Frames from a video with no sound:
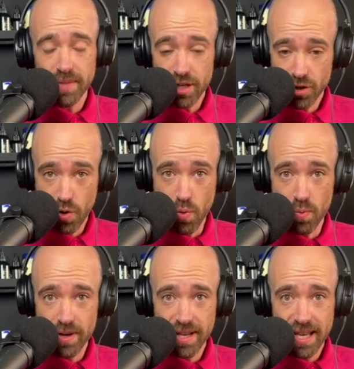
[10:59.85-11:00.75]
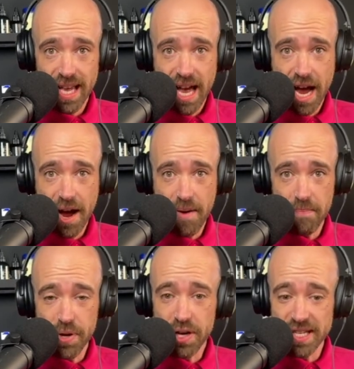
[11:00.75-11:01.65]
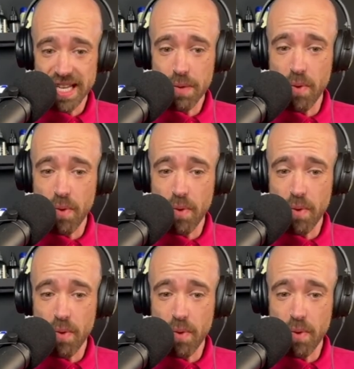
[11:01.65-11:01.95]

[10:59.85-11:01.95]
It's cool. But you can see what